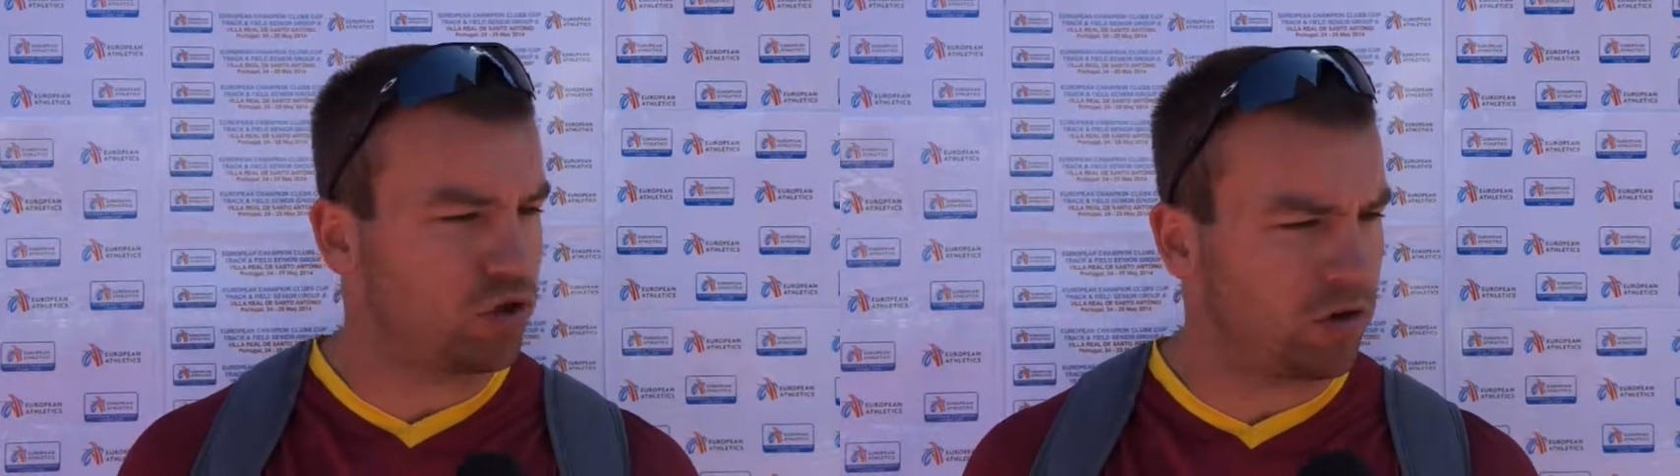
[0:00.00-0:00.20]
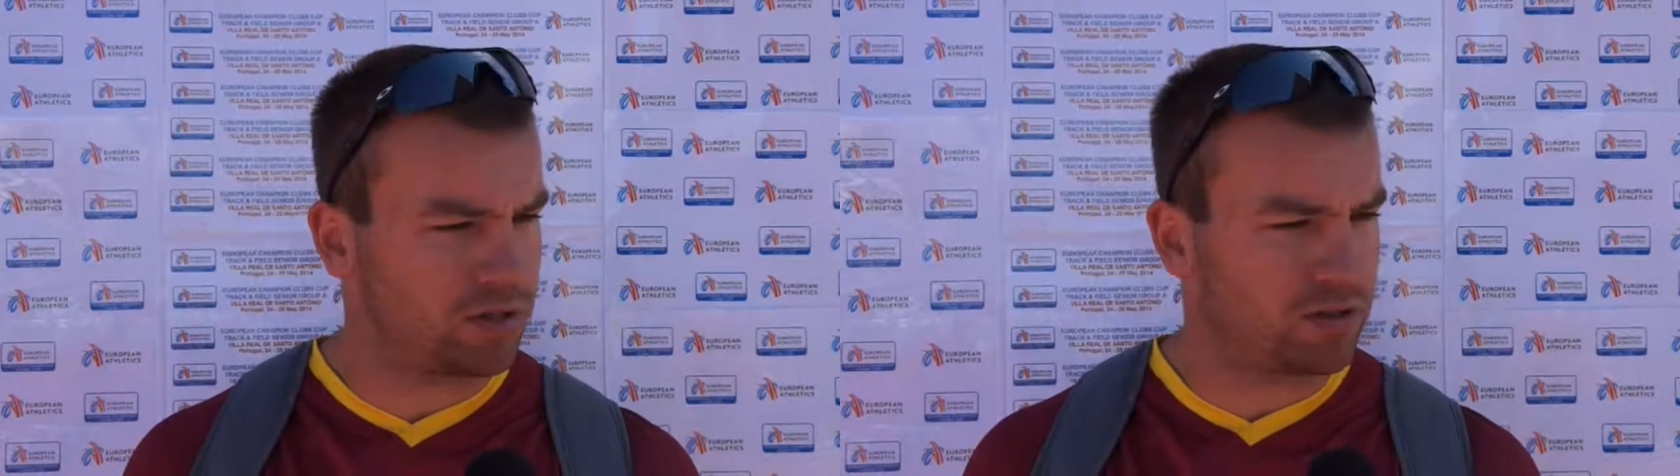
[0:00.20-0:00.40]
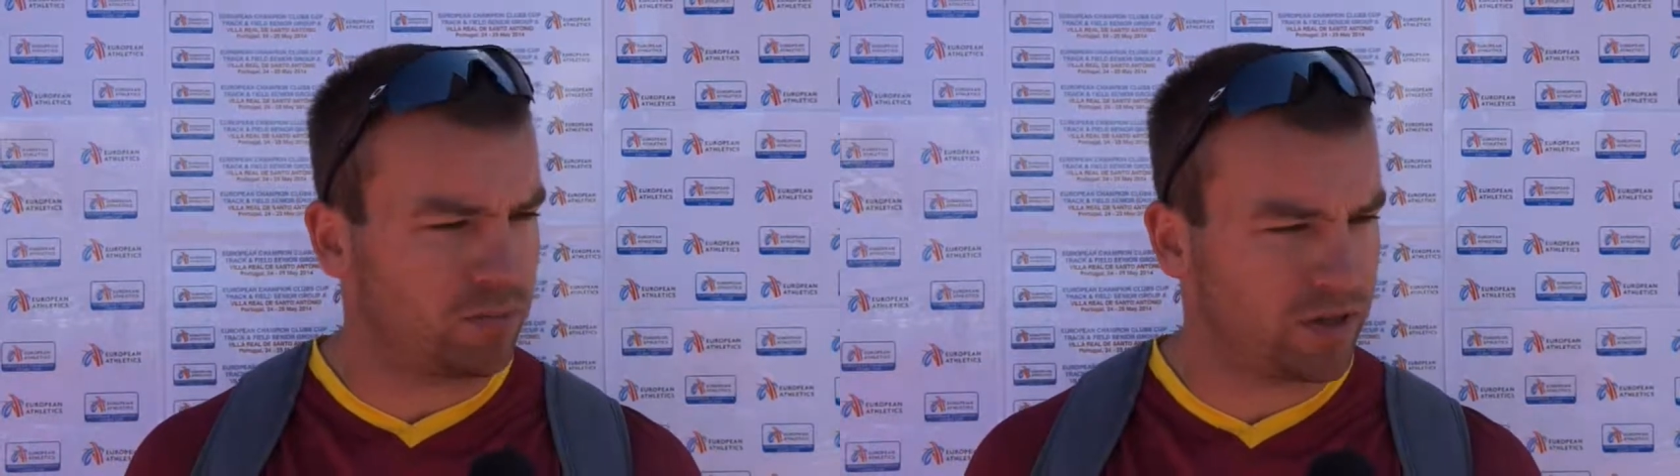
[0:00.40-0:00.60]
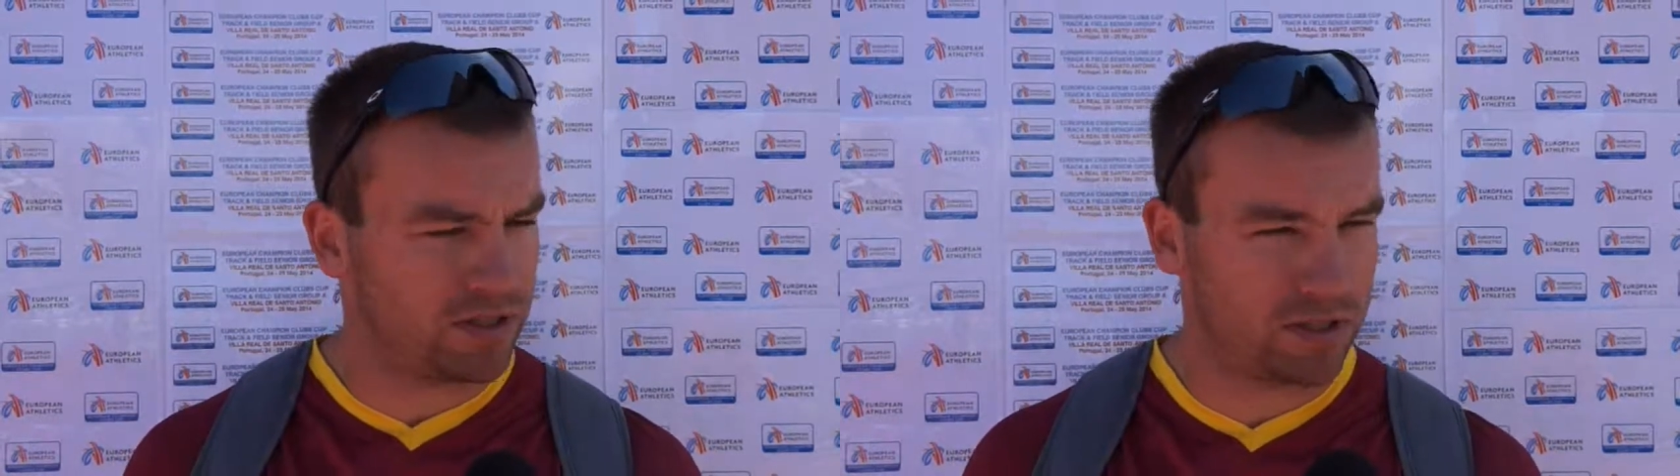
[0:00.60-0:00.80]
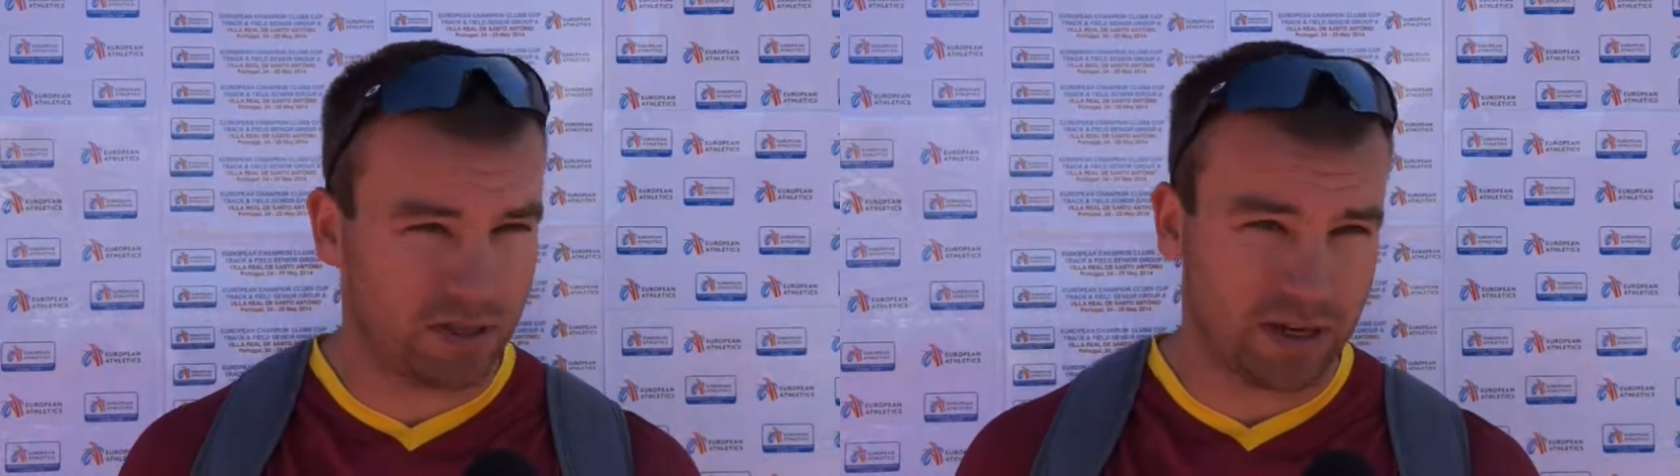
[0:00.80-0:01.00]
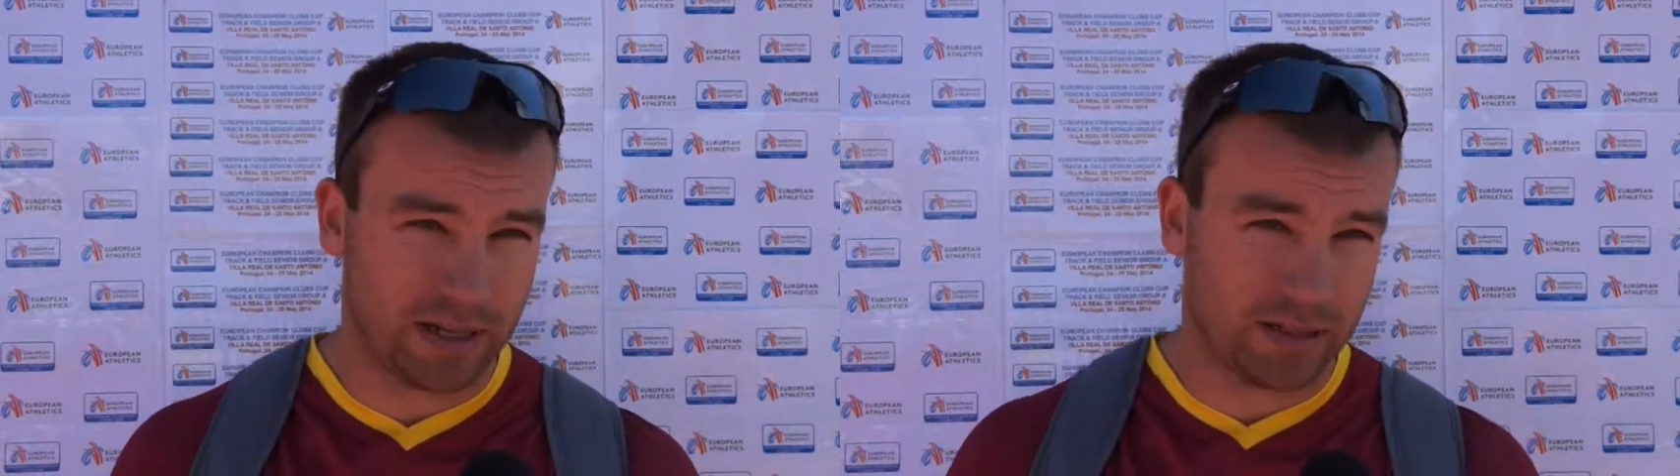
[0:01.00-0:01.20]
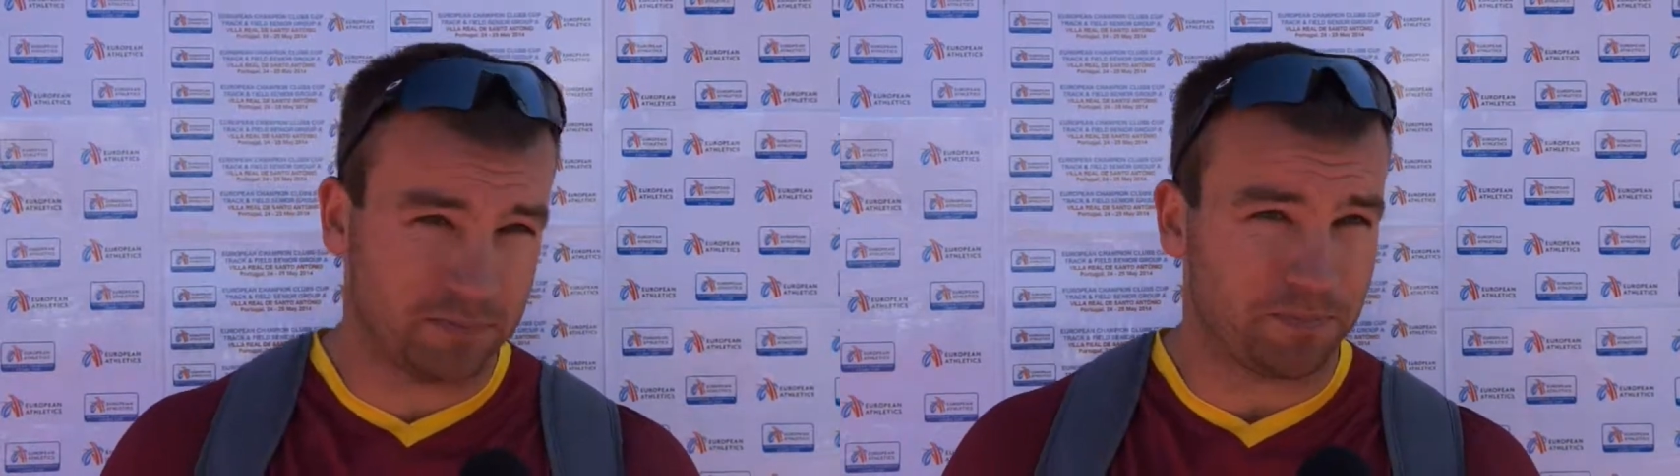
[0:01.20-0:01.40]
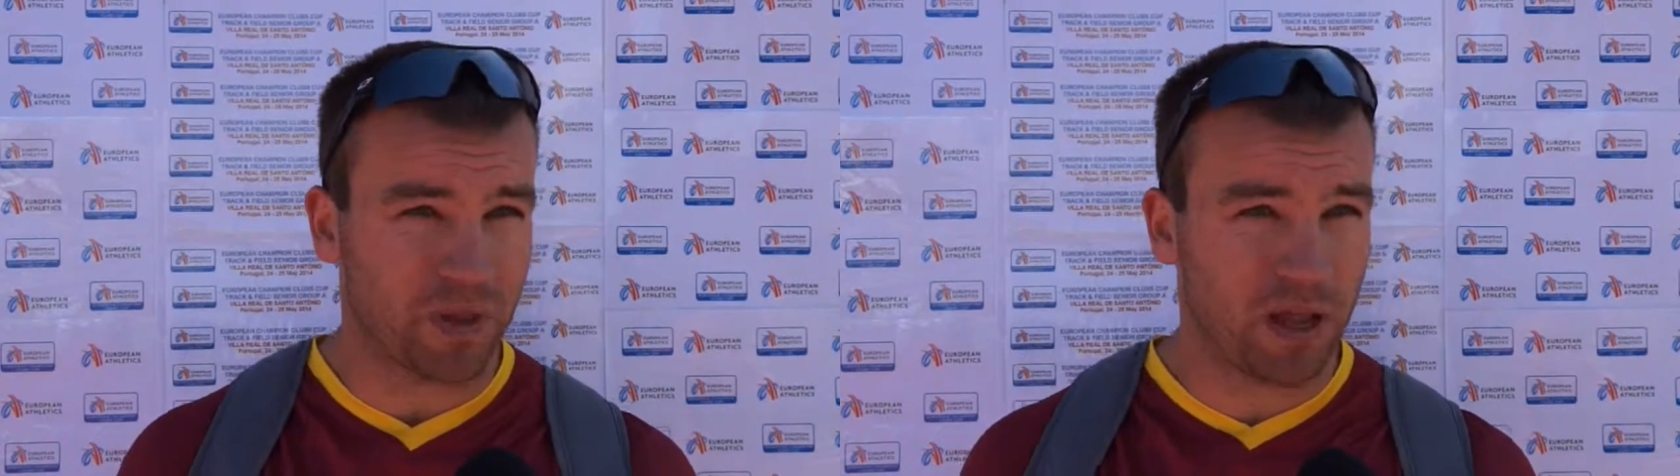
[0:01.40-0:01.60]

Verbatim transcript: short competition and